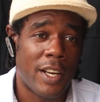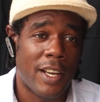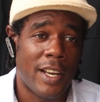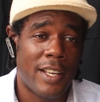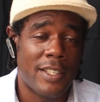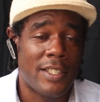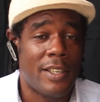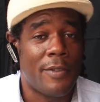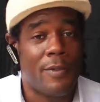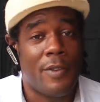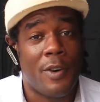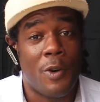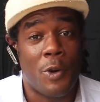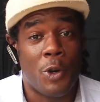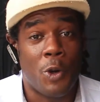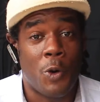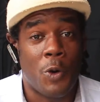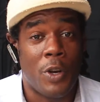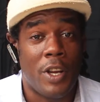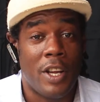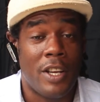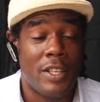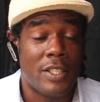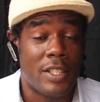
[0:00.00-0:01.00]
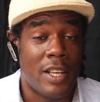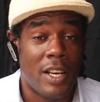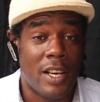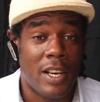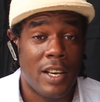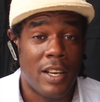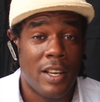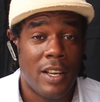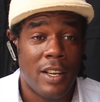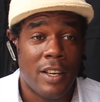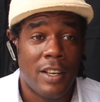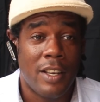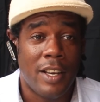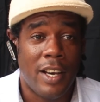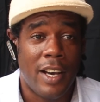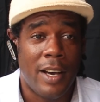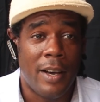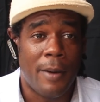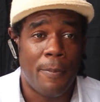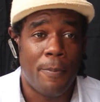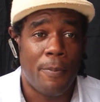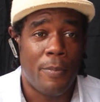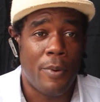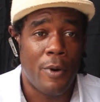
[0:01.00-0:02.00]
because I found out there's
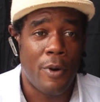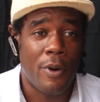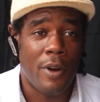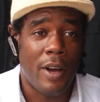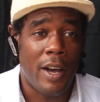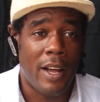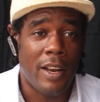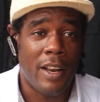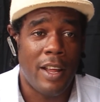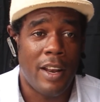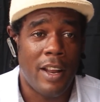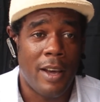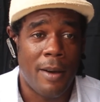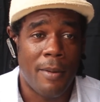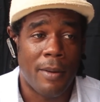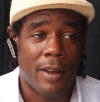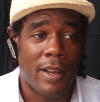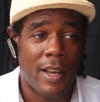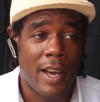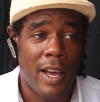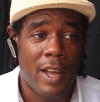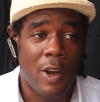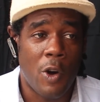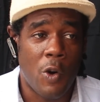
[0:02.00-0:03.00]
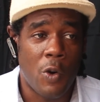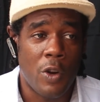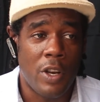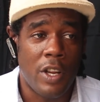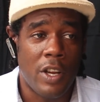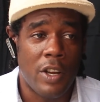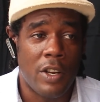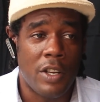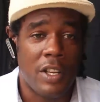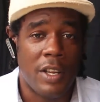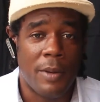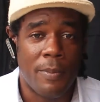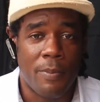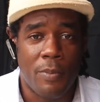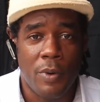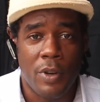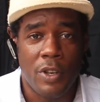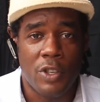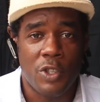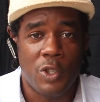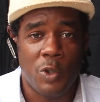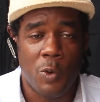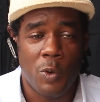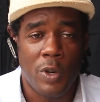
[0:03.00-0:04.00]
another guy out there named
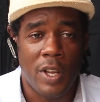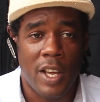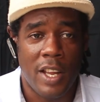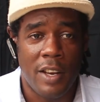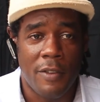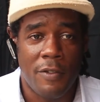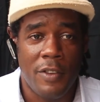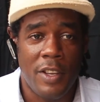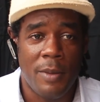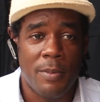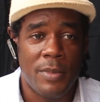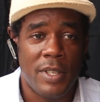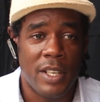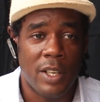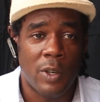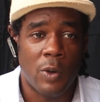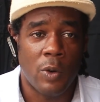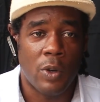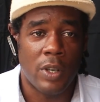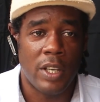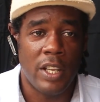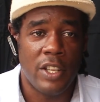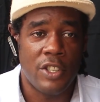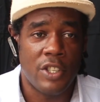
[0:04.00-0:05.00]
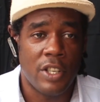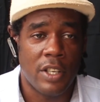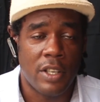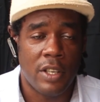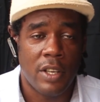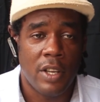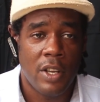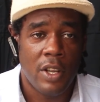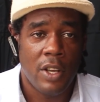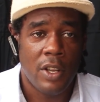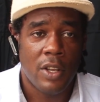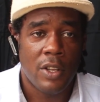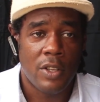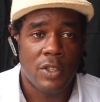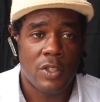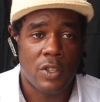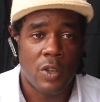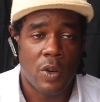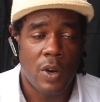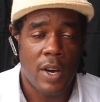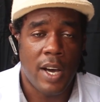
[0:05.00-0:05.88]
Prince Junior and film thing look legit. So